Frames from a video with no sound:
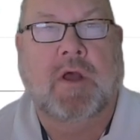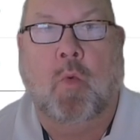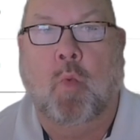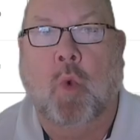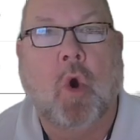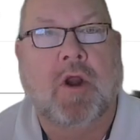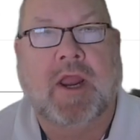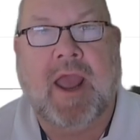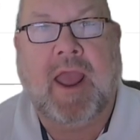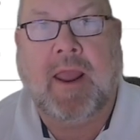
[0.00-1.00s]
war
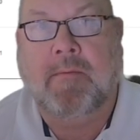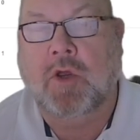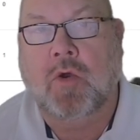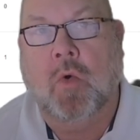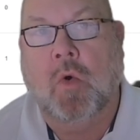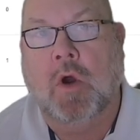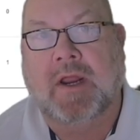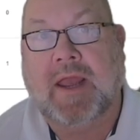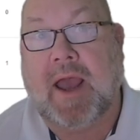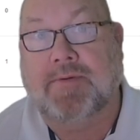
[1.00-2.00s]
game your
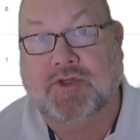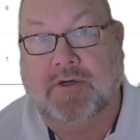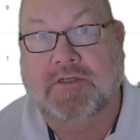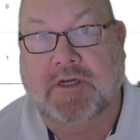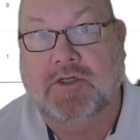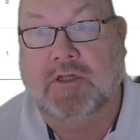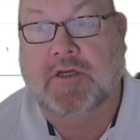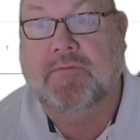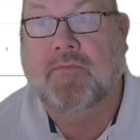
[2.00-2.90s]
capture, essentially.